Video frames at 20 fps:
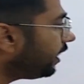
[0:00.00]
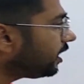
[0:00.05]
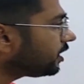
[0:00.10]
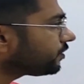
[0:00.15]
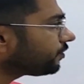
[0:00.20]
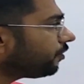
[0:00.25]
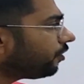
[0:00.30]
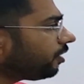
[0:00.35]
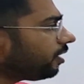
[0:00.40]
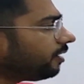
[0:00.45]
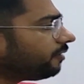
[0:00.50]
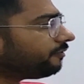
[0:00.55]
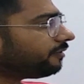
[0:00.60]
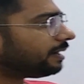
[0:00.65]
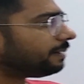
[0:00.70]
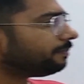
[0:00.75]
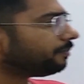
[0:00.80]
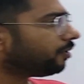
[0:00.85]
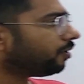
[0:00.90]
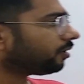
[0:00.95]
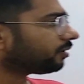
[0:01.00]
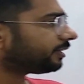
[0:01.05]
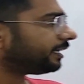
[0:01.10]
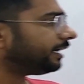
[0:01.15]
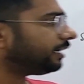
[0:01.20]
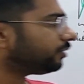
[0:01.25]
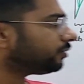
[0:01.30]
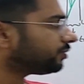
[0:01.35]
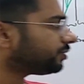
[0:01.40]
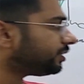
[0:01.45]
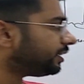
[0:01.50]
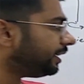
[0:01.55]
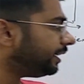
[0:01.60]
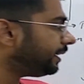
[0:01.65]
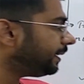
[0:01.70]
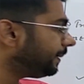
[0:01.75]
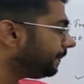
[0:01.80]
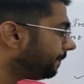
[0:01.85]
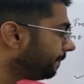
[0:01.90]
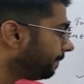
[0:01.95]
is one more thing to
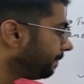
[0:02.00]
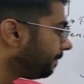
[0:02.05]
see,